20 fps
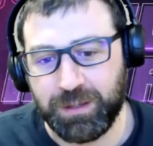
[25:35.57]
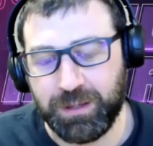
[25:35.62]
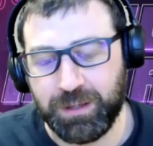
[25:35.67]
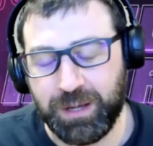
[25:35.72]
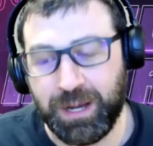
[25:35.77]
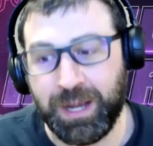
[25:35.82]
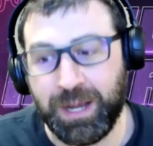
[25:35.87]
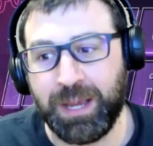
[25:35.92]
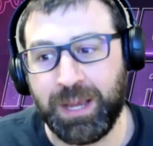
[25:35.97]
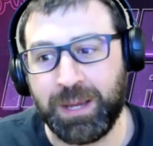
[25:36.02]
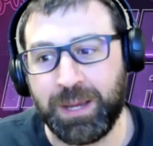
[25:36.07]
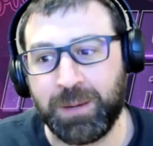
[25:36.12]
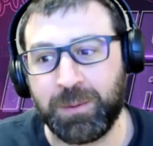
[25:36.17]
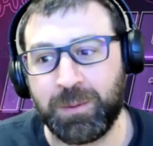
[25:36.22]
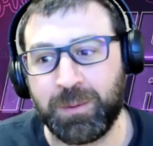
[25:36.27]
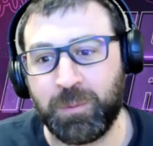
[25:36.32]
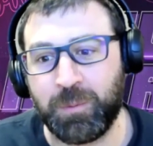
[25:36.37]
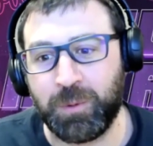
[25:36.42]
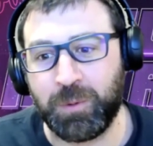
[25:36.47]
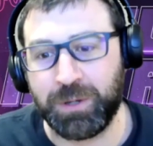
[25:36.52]
I
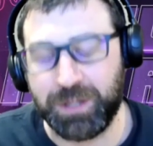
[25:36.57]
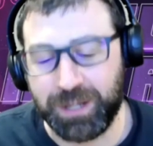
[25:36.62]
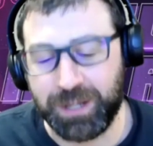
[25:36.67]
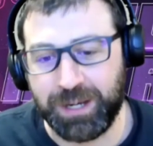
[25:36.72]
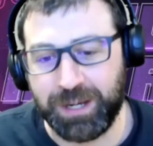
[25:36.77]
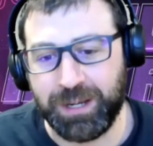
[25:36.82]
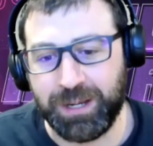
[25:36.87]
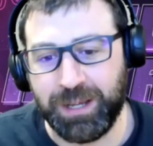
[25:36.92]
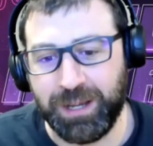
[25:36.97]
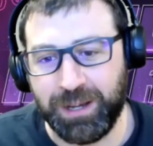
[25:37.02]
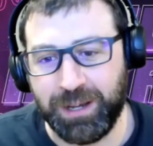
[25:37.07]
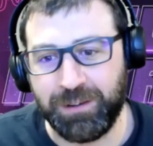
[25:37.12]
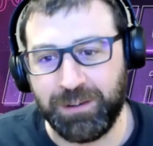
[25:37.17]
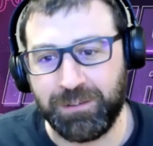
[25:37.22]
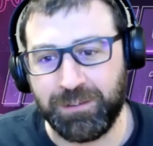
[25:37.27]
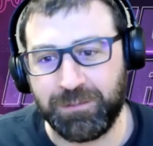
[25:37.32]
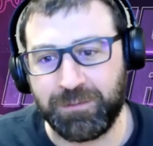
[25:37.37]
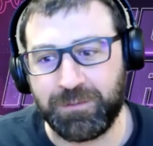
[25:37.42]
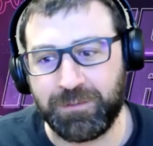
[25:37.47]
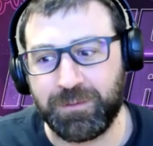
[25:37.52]
would not
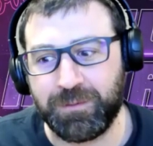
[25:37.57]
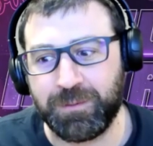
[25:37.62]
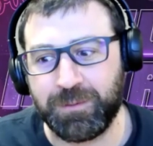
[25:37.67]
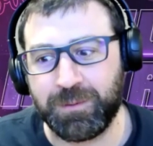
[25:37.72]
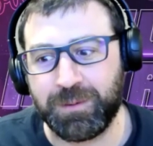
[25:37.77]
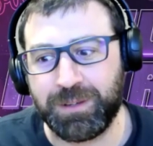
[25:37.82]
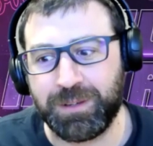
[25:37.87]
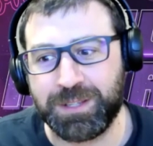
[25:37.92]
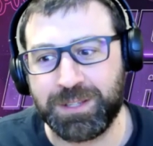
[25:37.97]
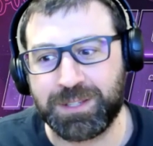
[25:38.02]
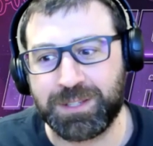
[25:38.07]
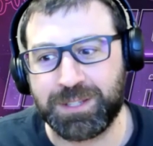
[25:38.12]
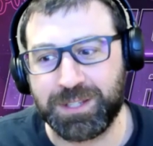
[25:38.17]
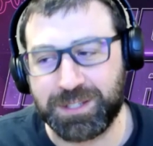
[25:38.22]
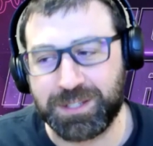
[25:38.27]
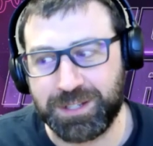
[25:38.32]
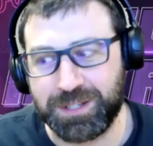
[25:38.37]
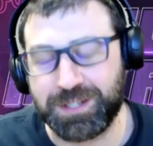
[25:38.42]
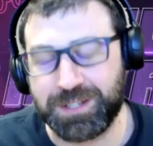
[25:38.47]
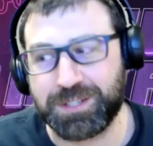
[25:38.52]
have
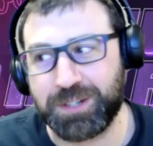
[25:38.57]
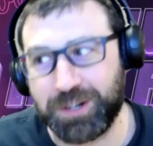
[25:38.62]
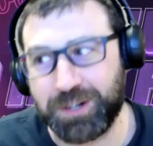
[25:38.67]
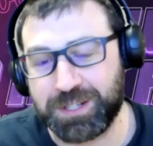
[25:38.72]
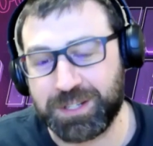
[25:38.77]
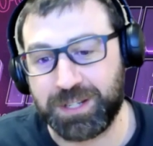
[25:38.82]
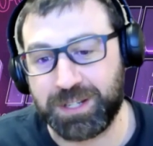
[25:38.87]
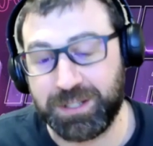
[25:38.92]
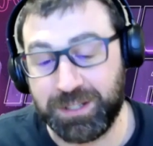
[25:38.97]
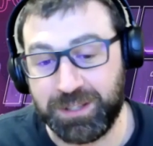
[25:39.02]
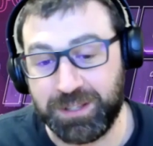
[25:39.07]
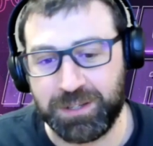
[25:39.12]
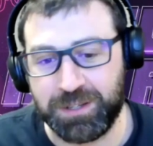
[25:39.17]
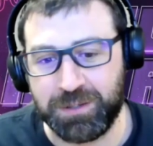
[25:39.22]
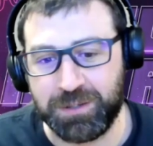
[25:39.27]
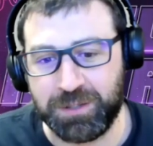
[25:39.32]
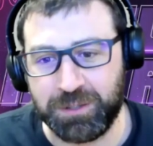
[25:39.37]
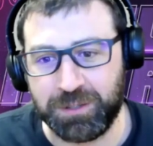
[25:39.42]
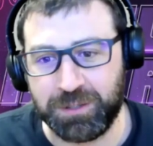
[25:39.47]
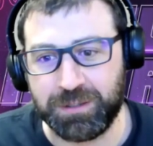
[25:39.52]
insisted as hard as I did that you
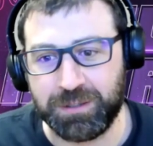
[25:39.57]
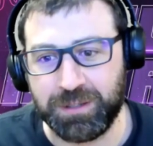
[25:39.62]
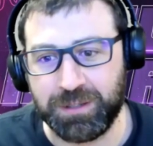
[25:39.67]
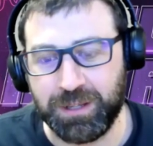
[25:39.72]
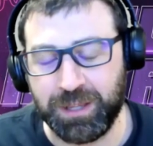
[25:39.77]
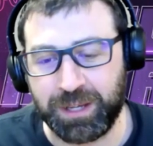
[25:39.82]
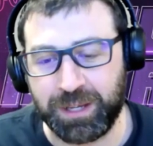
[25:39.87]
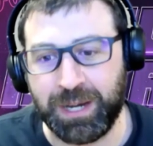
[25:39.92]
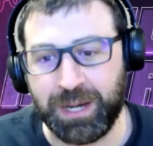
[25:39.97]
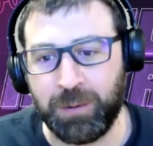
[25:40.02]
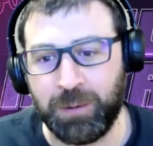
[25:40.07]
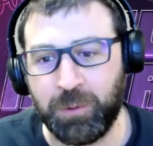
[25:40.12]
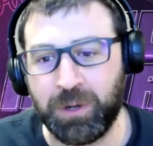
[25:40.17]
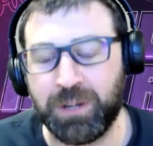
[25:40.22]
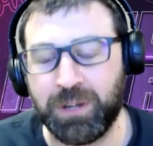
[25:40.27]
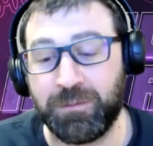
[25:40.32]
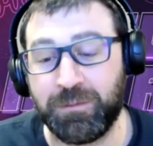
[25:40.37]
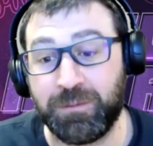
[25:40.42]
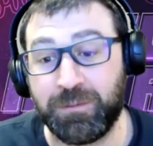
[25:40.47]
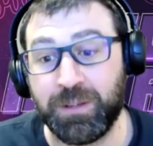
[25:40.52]
do it. Like I would
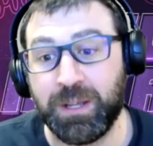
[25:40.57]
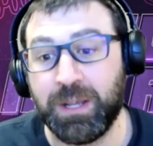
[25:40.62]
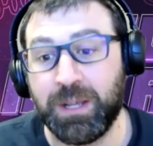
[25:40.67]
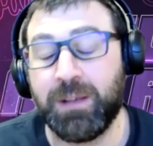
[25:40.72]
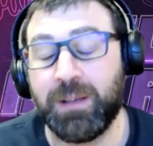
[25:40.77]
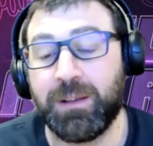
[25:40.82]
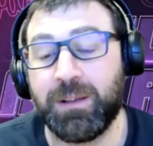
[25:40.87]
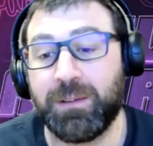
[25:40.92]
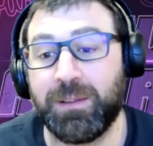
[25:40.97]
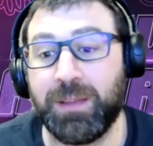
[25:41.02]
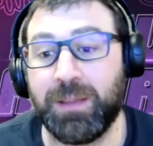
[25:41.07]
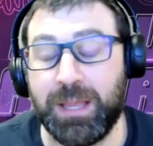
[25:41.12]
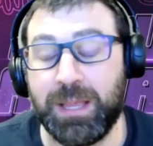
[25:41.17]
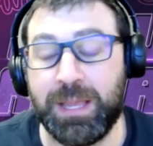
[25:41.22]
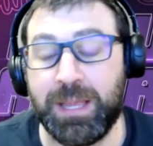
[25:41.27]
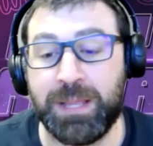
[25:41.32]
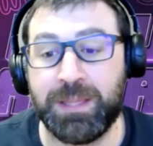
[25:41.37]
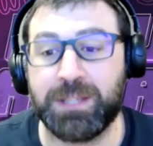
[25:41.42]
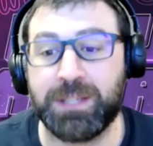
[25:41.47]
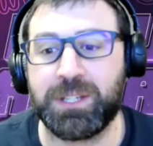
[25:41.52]
have,
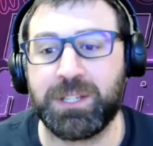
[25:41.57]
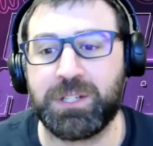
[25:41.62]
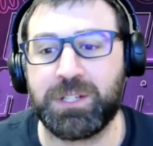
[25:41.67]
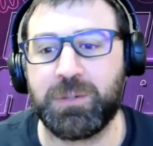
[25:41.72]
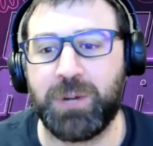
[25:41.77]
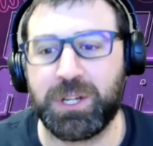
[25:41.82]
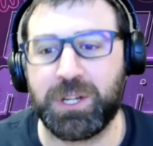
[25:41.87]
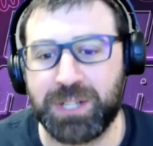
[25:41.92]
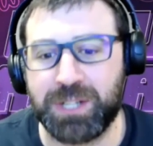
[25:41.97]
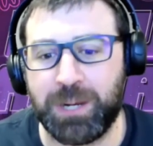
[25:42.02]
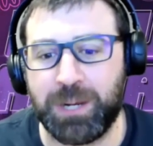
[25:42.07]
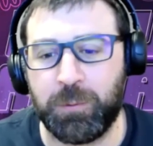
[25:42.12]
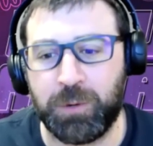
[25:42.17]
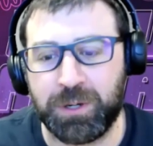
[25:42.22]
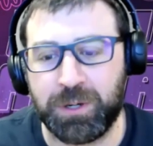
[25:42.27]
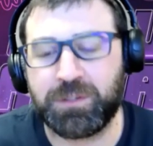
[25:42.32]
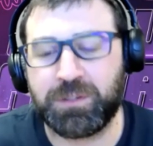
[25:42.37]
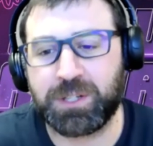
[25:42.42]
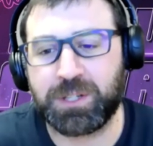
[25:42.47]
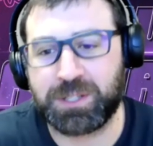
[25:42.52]
in this situation, I would
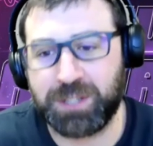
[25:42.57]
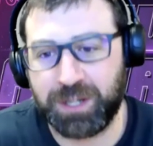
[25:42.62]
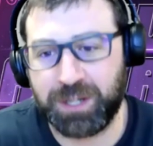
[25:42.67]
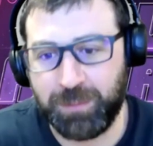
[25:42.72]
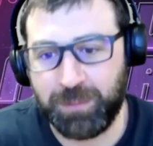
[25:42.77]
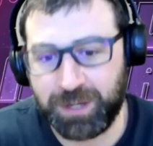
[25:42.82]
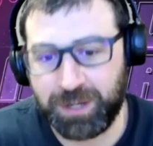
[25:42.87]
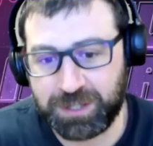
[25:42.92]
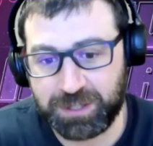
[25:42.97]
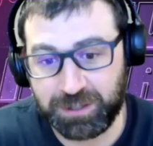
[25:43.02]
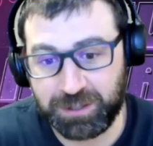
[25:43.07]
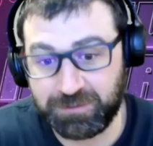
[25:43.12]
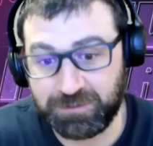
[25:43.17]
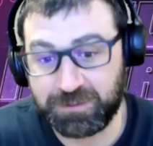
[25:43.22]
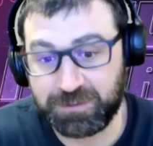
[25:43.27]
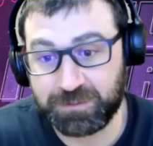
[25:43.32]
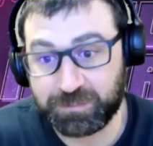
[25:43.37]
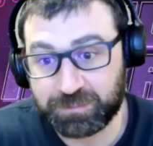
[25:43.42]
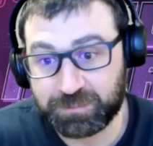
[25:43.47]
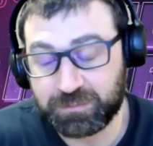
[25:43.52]
have just done it
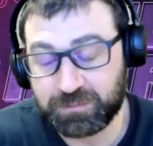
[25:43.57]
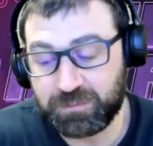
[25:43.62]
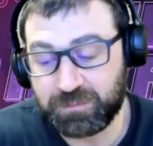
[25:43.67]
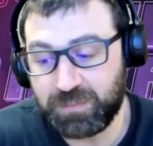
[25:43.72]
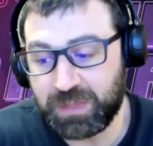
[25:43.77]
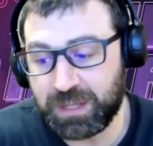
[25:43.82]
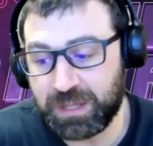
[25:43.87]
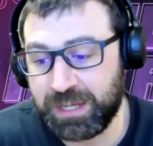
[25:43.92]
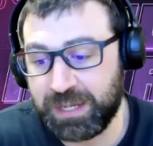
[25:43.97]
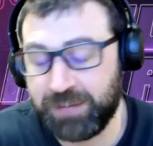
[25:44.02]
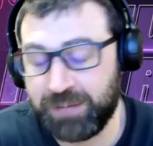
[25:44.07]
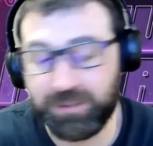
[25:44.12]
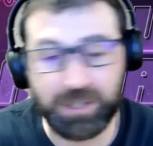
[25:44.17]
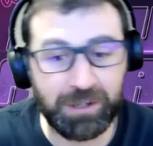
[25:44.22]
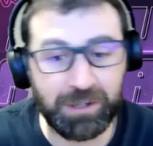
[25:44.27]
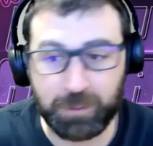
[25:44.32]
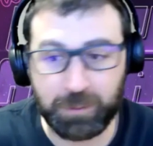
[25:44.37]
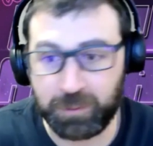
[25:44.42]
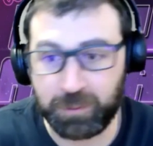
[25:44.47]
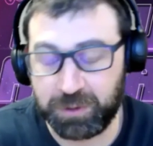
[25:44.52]
myself, even though
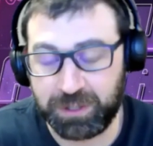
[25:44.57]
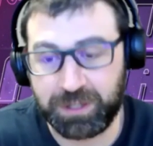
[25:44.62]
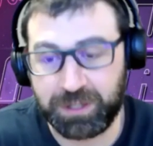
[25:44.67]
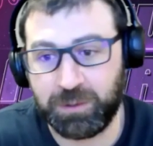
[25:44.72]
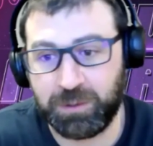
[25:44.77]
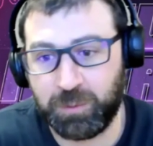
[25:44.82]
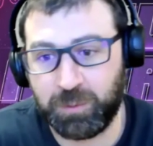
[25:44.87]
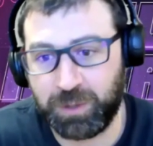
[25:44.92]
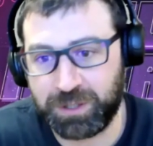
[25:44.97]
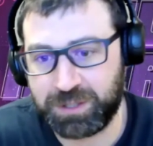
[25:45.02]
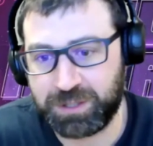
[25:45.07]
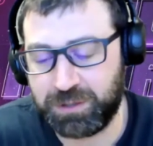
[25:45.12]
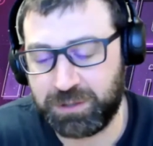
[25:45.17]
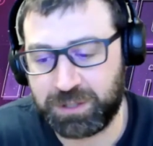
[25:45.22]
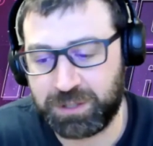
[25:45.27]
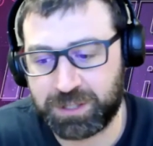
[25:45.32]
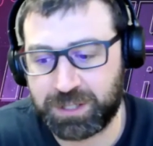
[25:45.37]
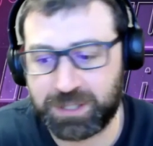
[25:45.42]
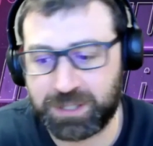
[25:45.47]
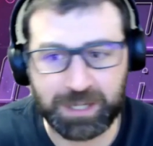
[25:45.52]
I really don't want to,
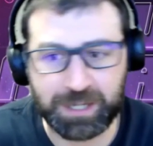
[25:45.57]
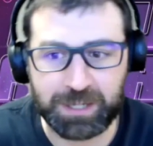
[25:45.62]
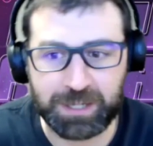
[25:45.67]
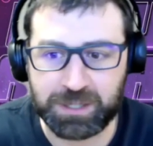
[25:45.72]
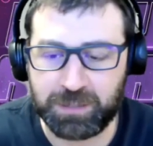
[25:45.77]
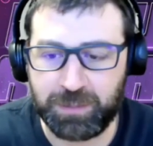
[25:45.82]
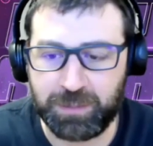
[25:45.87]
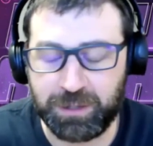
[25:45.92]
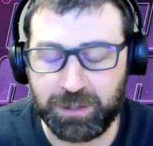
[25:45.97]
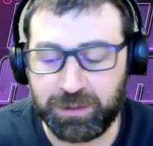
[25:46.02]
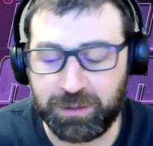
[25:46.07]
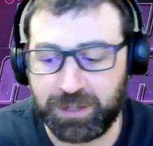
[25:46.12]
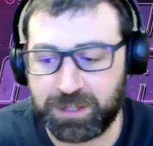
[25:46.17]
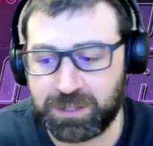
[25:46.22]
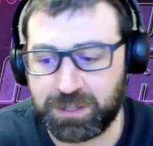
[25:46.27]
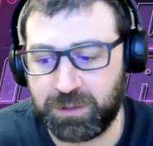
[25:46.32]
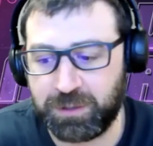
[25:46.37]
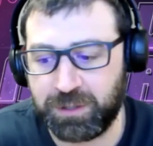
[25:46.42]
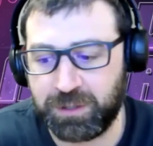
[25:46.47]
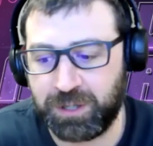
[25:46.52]
just because I got so many other things
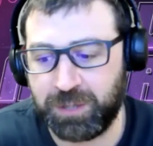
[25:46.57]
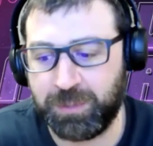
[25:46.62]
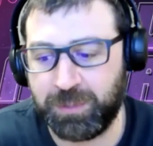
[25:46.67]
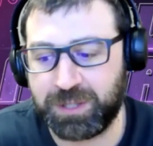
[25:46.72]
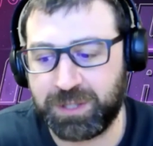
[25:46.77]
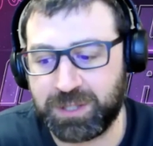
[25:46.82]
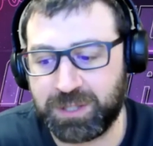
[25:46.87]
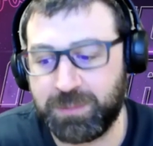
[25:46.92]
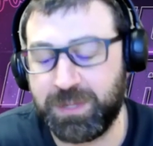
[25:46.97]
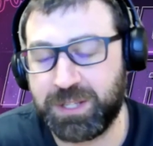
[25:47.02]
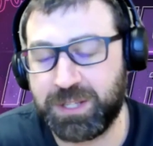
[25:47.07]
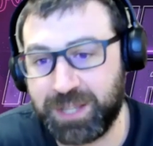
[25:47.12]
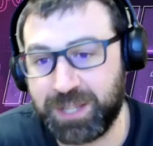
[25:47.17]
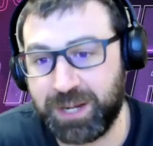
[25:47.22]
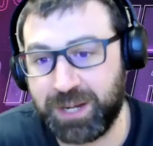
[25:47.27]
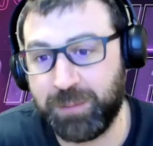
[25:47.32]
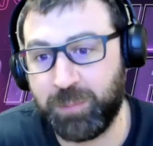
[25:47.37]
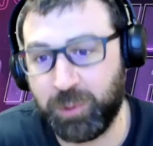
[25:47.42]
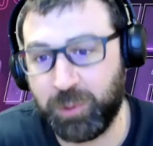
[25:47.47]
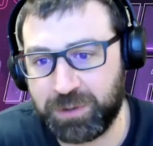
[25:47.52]
going on, but this meet's
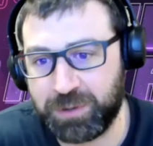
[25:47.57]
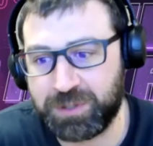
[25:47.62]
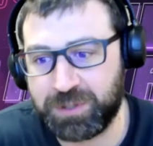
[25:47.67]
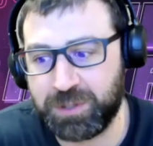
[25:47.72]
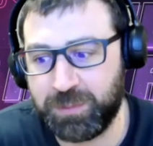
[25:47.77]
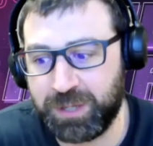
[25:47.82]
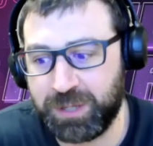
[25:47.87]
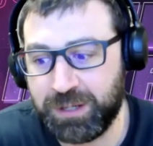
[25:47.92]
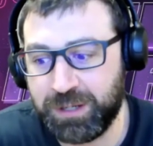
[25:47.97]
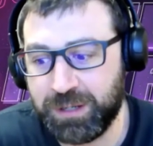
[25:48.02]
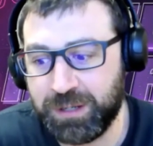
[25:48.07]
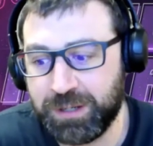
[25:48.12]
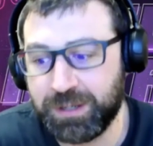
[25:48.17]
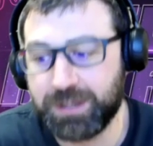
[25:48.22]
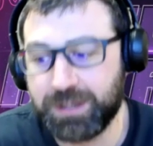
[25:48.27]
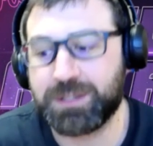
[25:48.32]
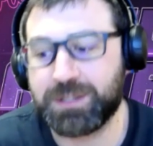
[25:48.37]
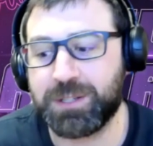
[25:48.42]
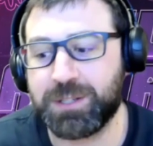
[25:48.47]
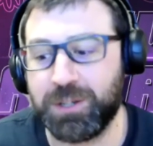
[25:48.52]
that important to me.
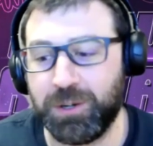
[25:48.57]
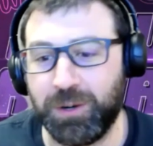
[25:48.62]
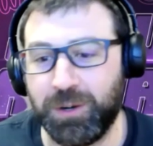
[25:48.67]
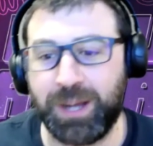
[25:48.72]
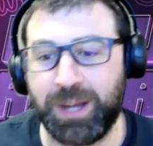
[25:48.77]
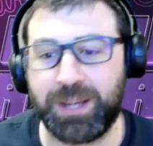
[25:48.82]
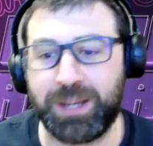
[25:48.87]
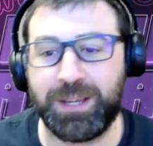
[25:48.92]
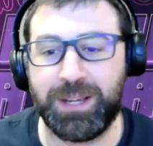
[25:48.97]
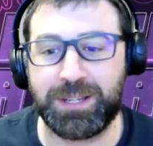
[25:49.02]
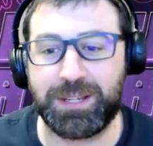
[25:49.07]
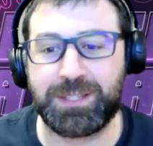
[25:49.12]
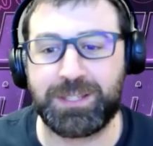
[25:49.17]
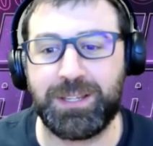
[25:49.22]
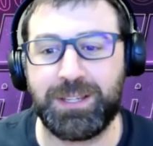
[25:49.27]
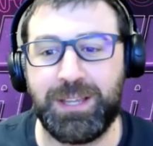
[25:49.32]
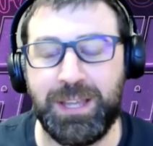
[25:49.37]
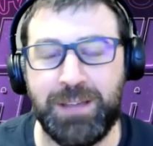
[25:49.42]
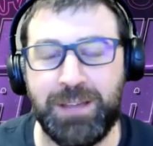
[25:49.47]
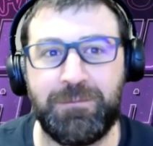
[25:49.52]
So I guess
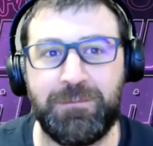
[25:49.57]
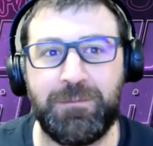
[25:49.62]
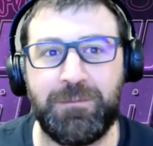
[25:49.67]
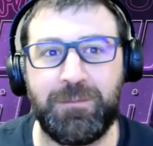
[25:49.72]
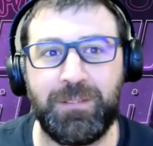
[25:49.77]
if